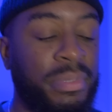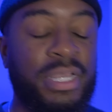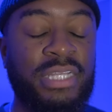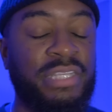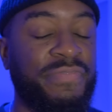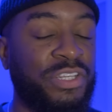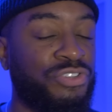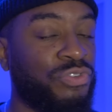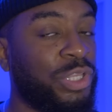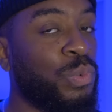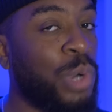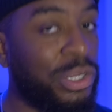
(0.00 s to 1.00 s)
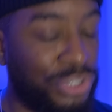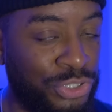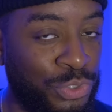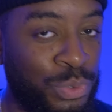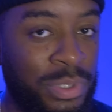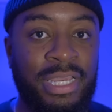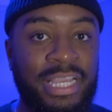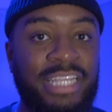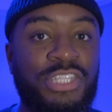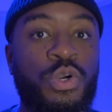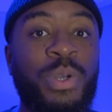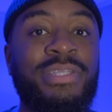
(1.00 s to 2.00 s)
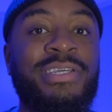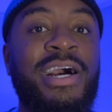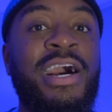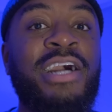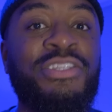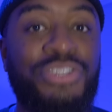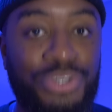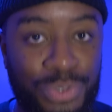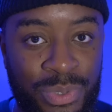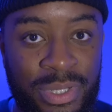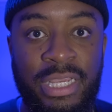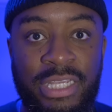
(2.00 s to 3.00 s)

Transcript: Because if he truly wants you, he's going to hunt you.